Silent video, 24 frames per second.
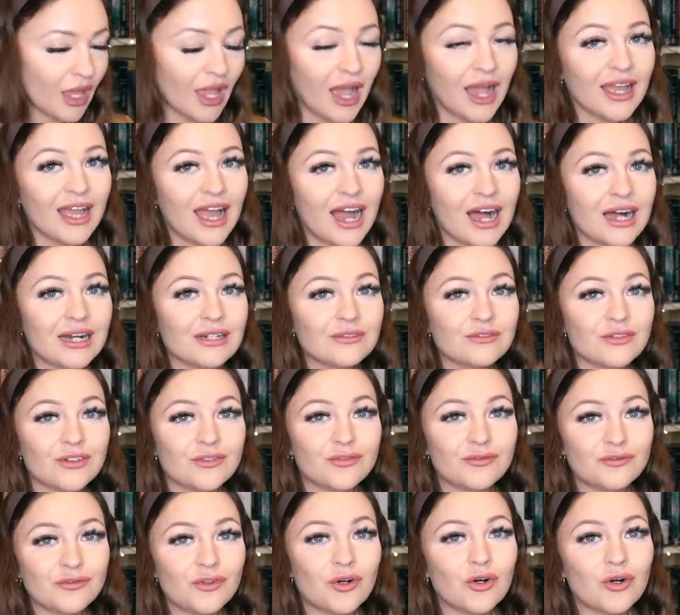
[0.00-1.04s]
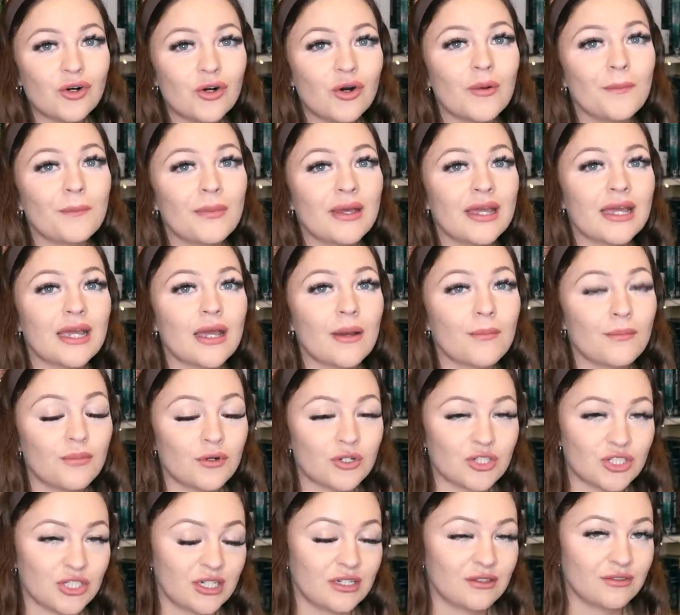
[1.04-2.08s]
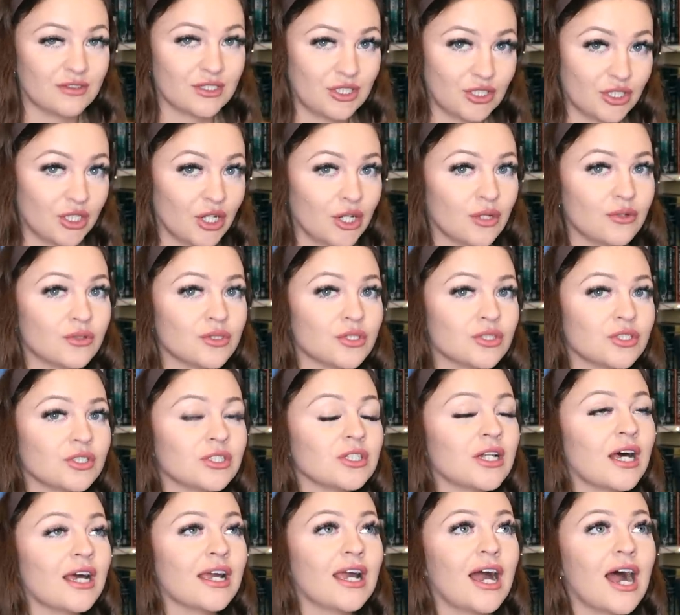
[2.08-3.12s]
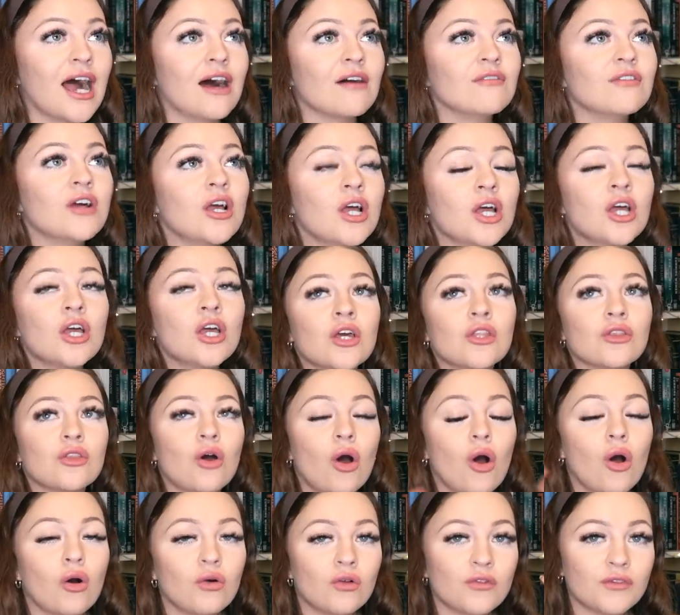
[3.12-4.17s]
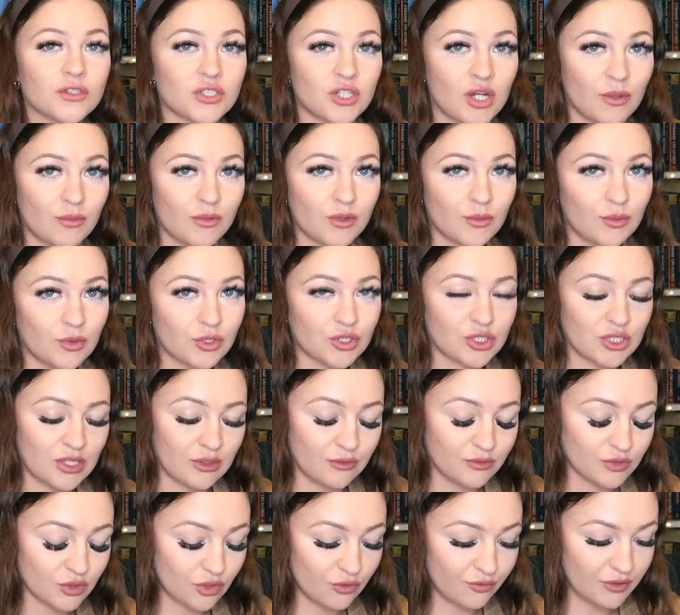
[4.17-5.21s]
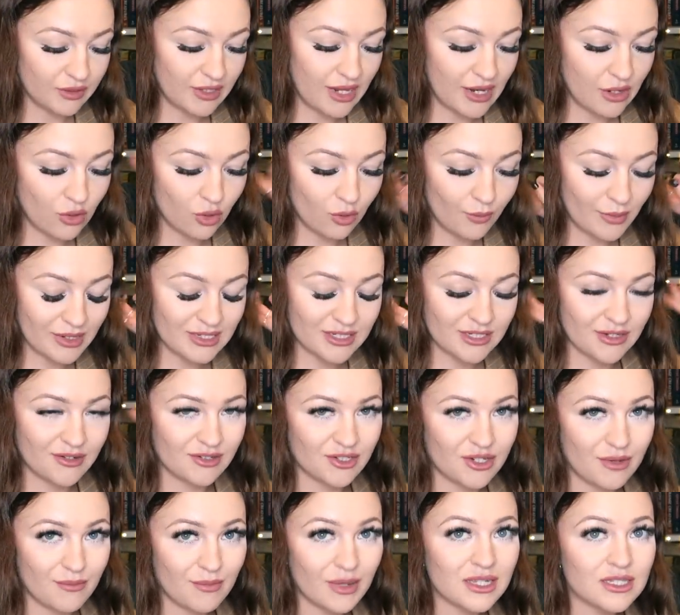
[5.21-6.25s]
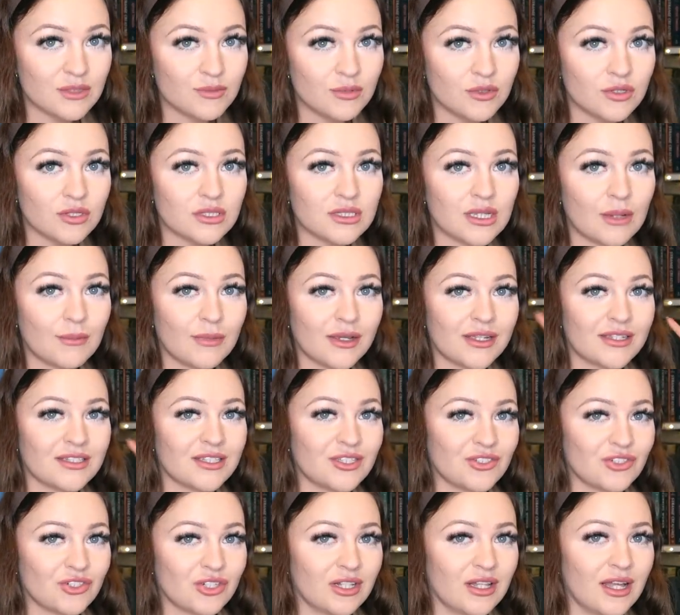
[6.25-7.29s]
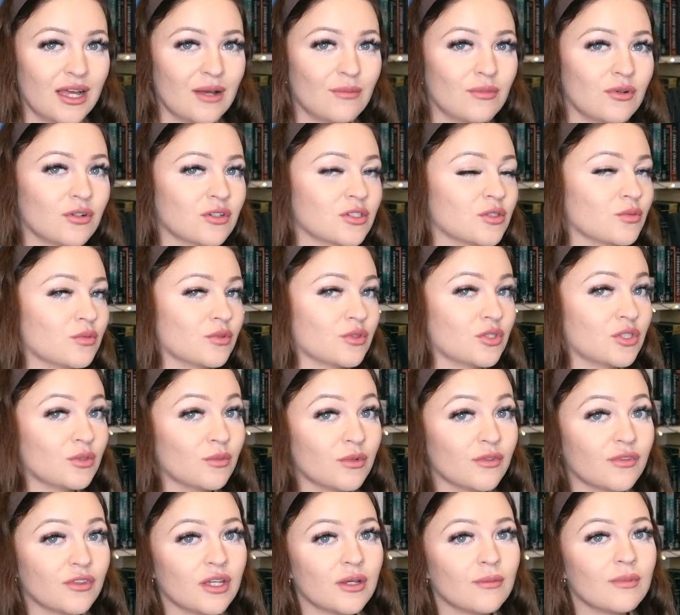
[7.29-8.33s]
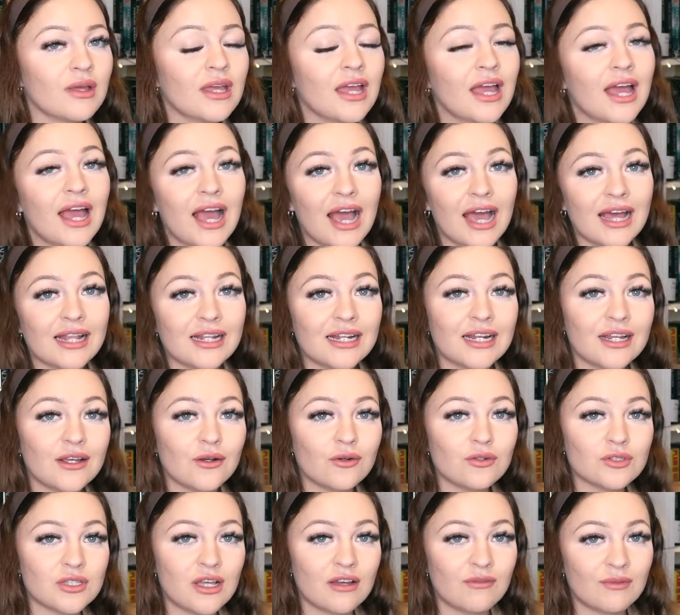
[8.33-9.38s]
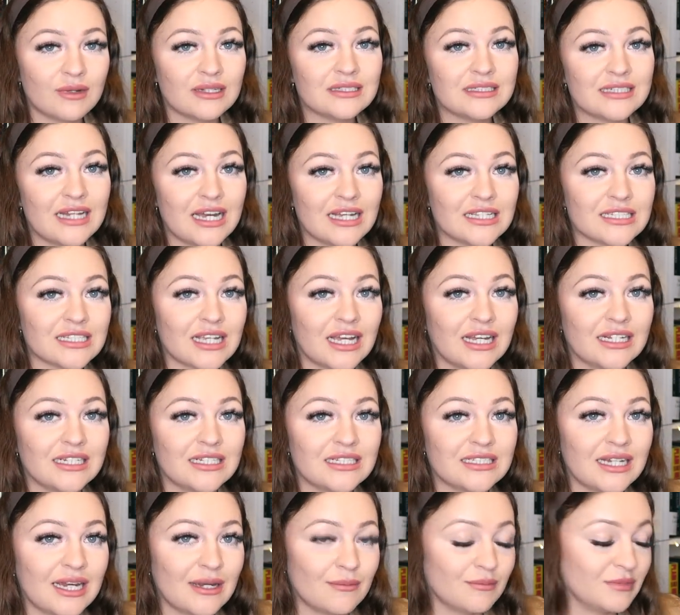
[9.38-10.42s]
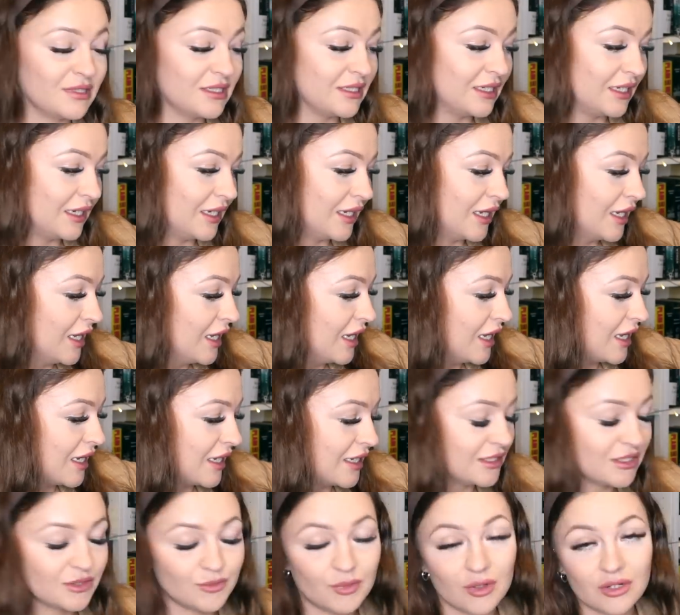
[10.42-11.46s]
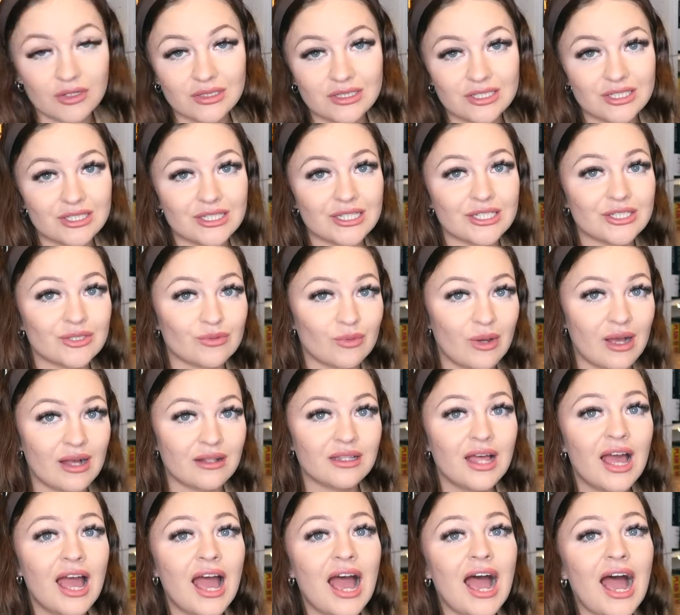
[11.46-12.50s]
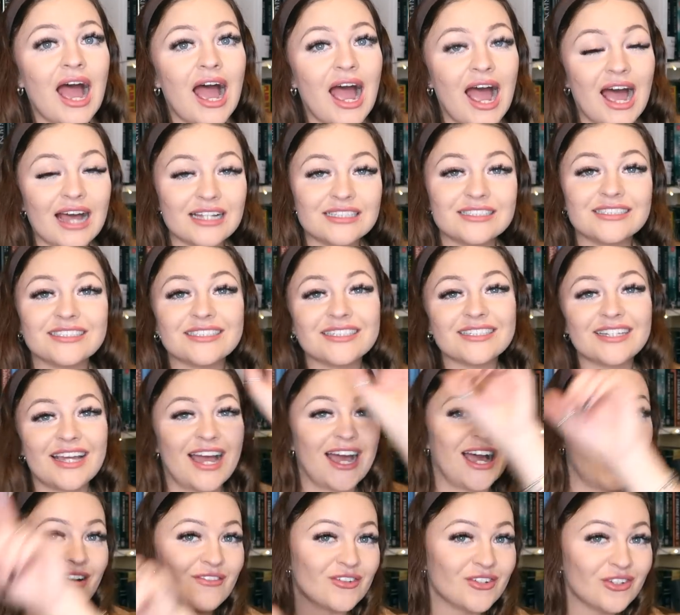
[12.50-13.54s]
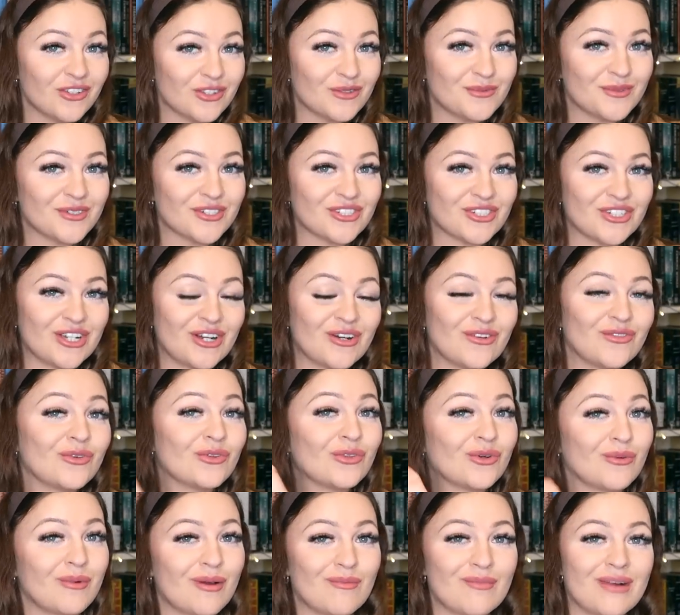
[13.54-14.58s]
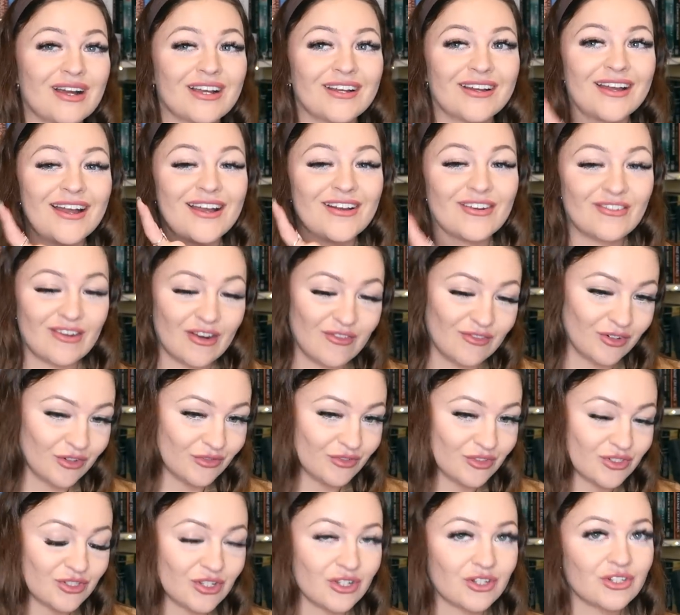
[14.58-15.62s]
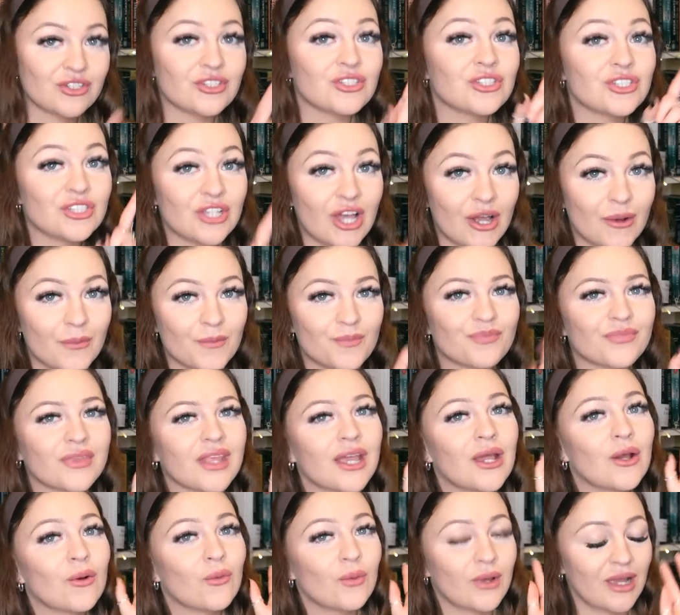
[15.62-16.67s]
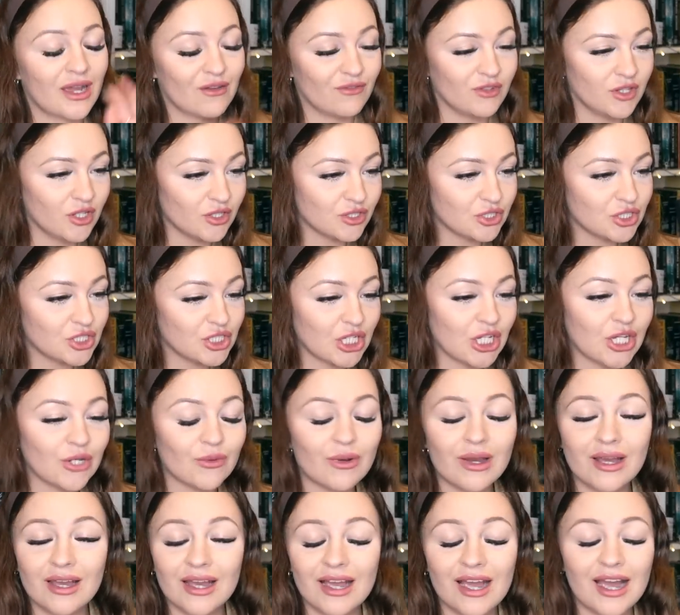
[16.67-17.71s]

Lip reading: I have 4 big bookshelves in total. I have the whole of the top of the bookshelves covered in all my Sarah J Maas books and my Cassandra Clare books, well, some of them. And then I also have my desk I need to empty into boxes as well. And I have another bookshelf with all my manga and graphic novels on. So we have a lot to do.